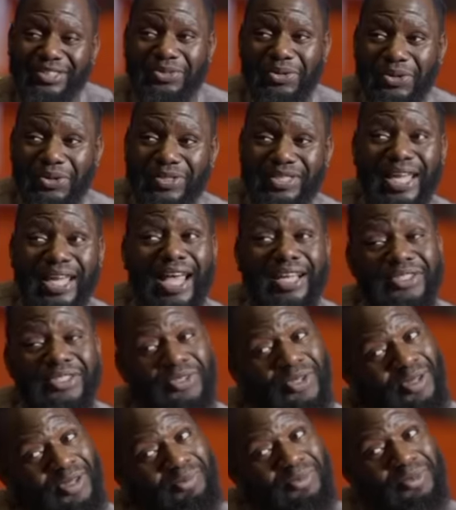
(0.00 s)
The world say, ah,
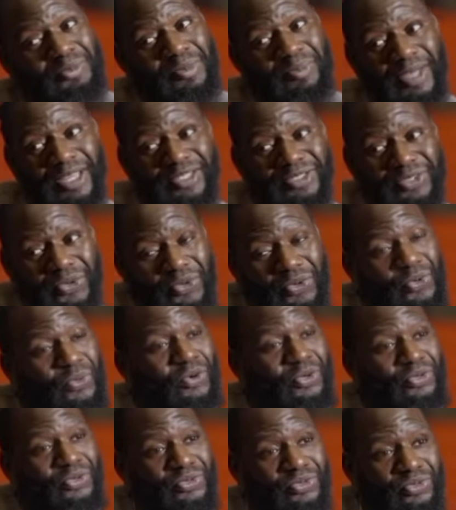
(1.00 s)
this one be pastor, we don't
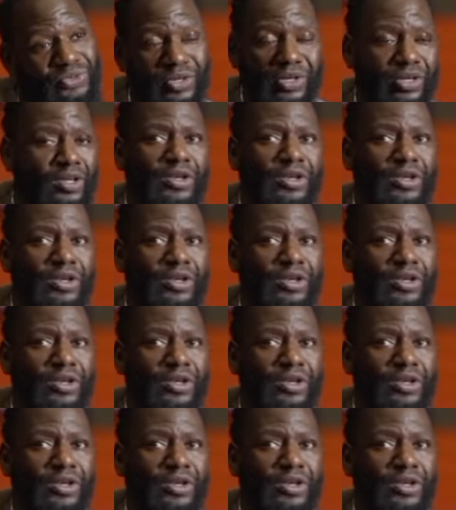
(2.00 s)
want you.